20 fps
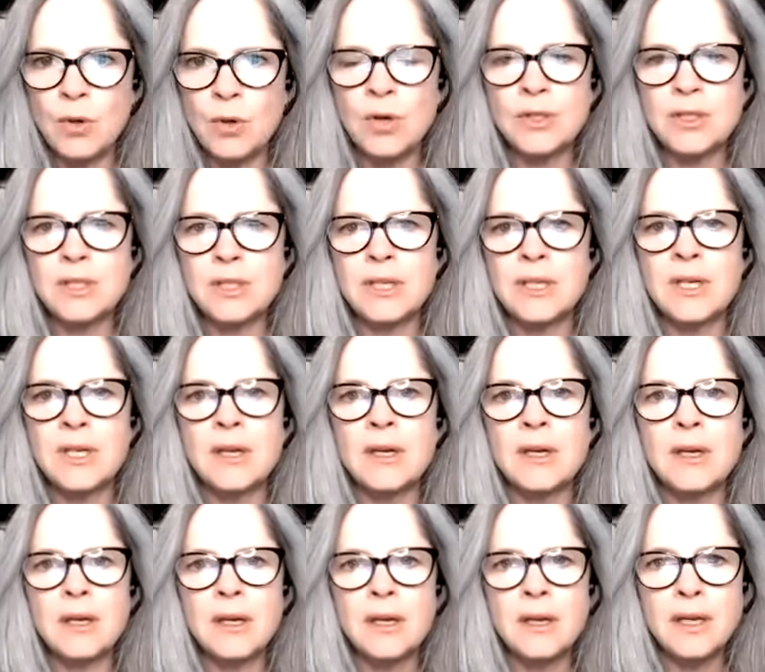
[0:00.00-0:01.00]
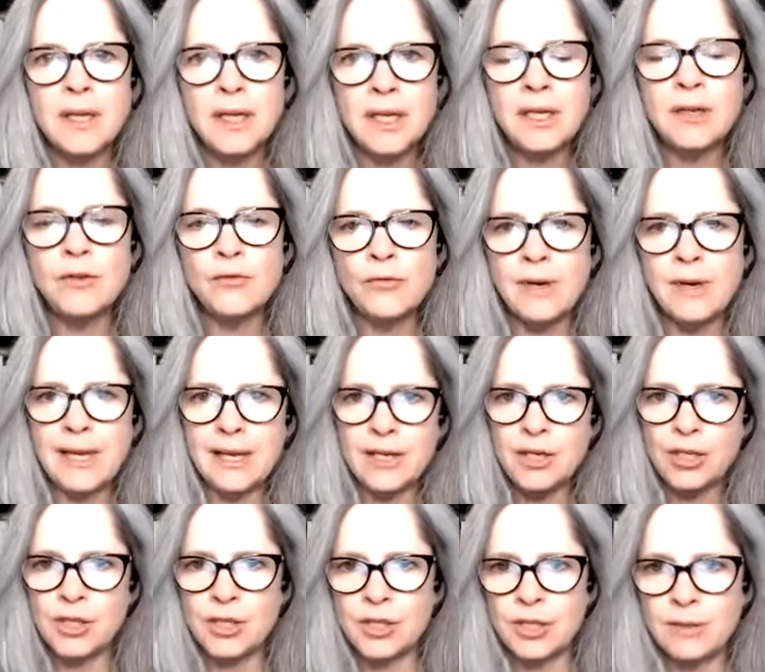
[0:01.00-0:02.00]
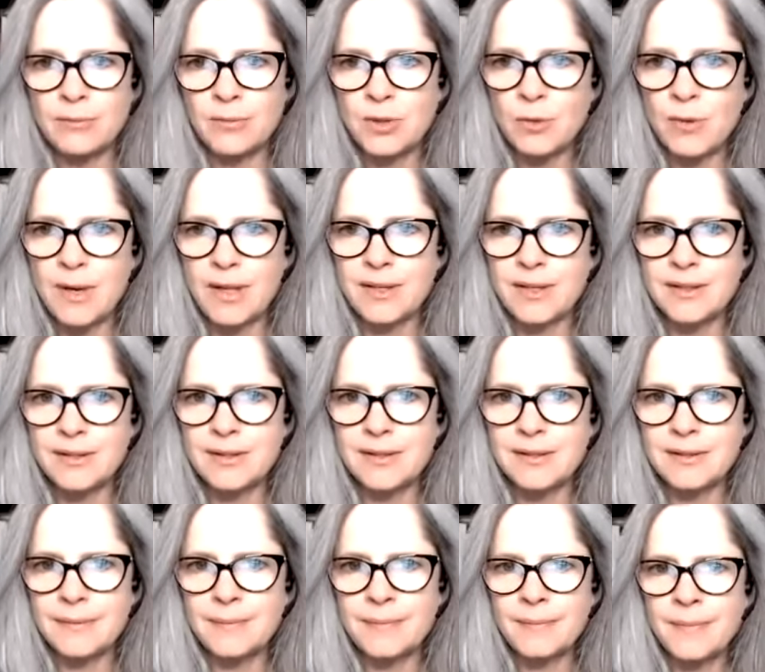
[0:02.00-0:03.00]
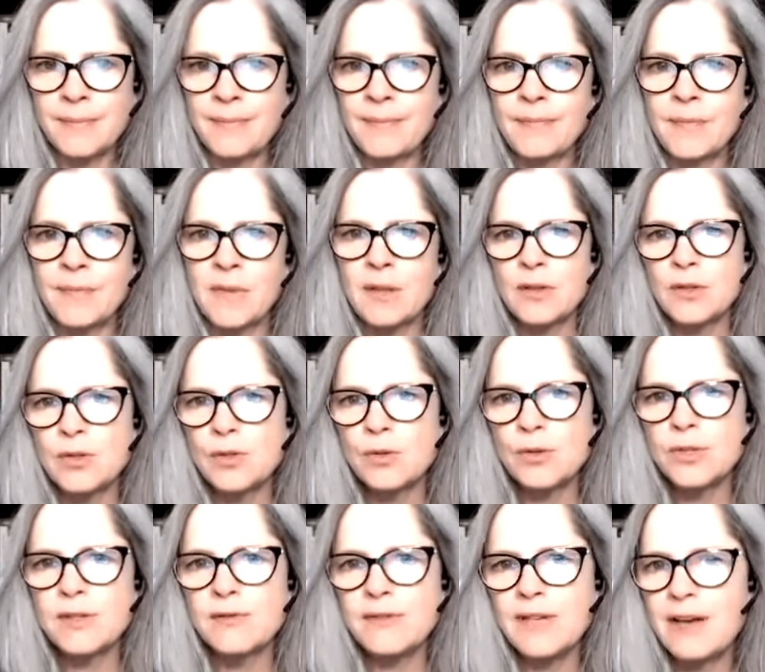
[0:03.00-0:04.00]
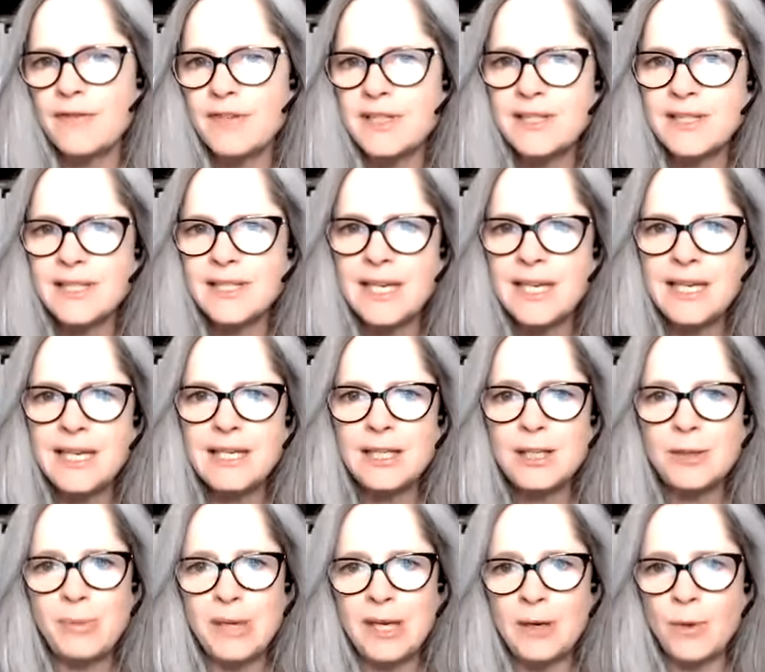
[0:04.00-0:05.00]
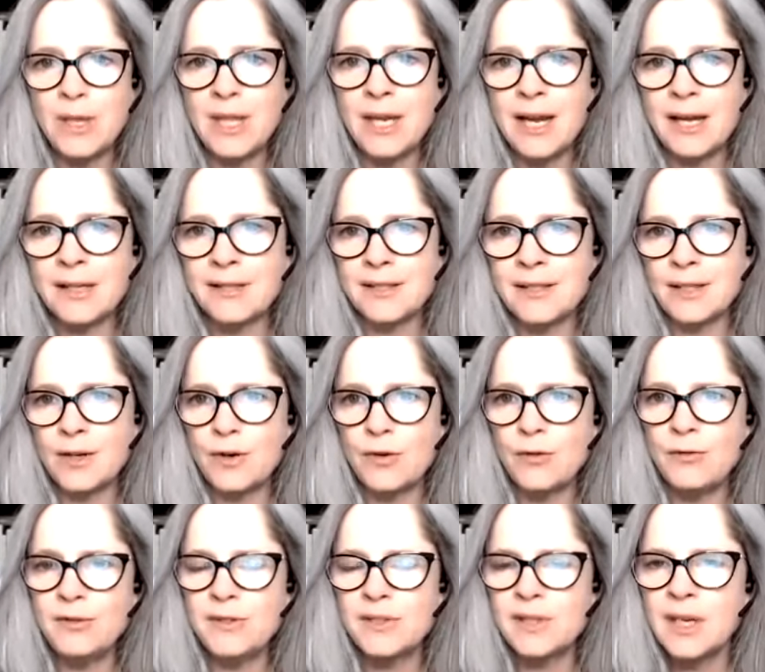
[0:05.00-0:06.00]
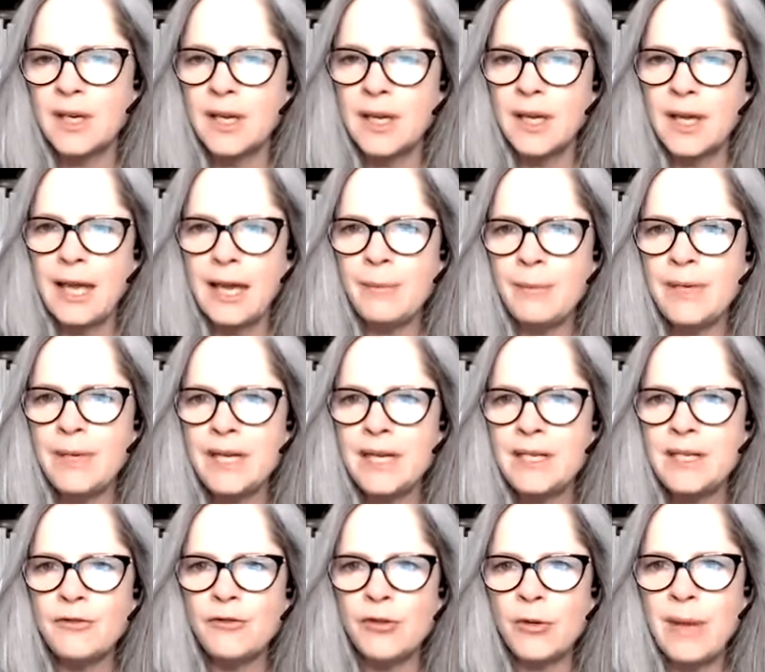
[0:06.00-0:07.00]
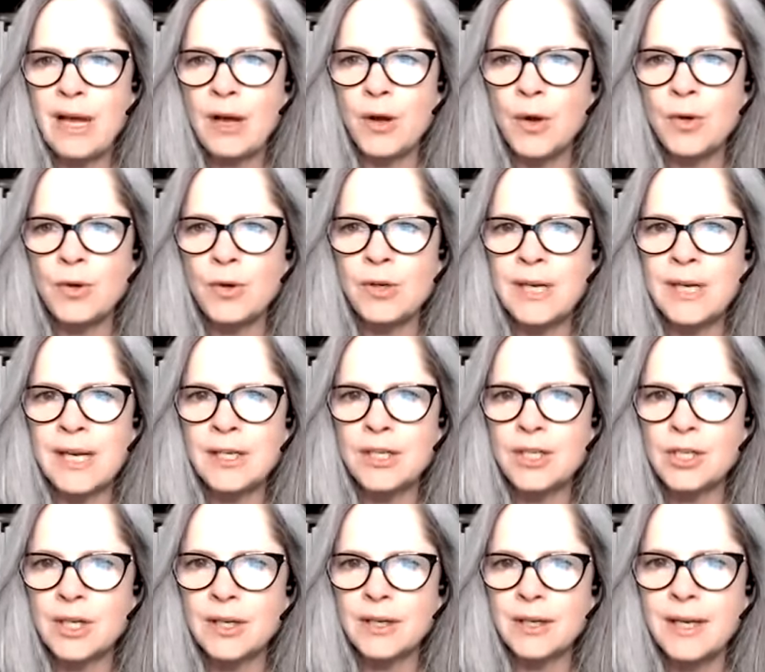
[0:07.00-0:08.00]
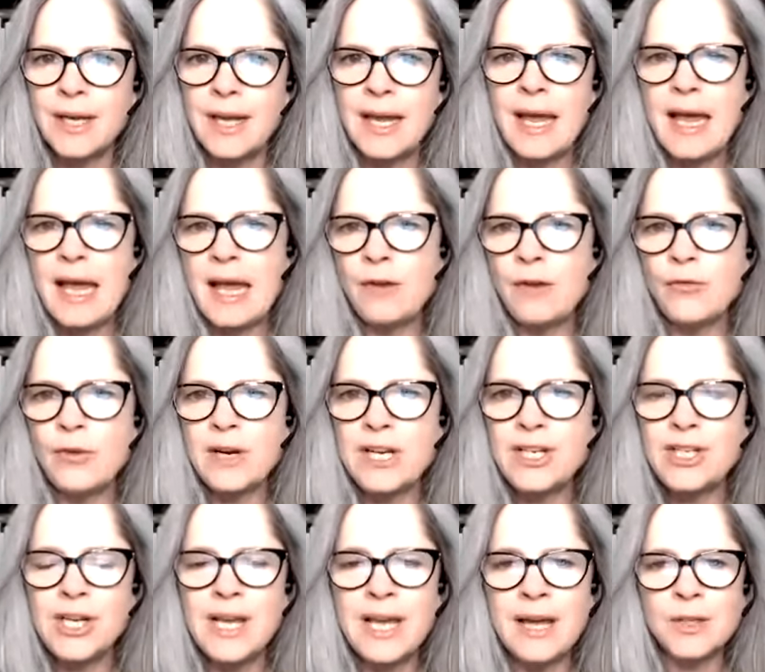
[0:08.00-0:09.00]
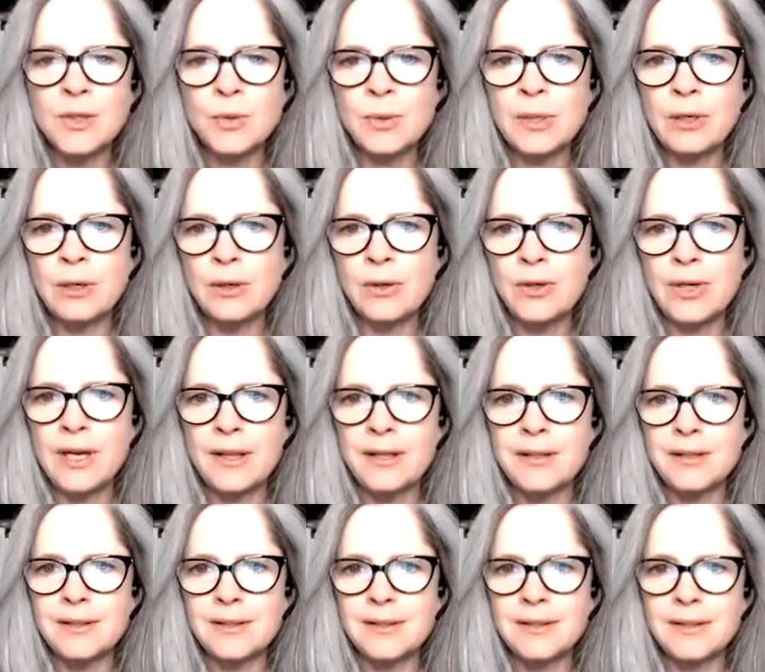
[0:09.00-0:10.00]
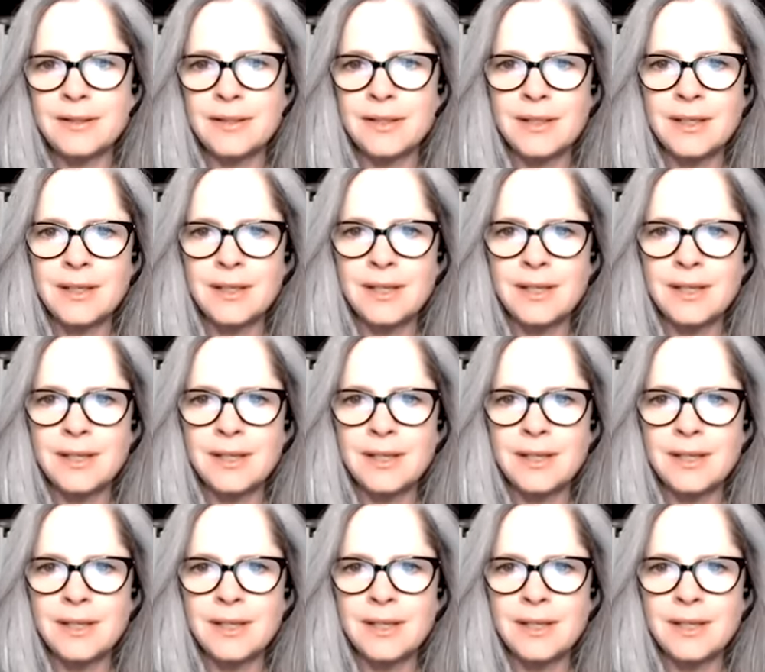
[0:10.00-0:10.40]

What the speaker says: not in relationship to others. The source of love is seen to be within ourselves, emanating from our own nature and reaching out to include others.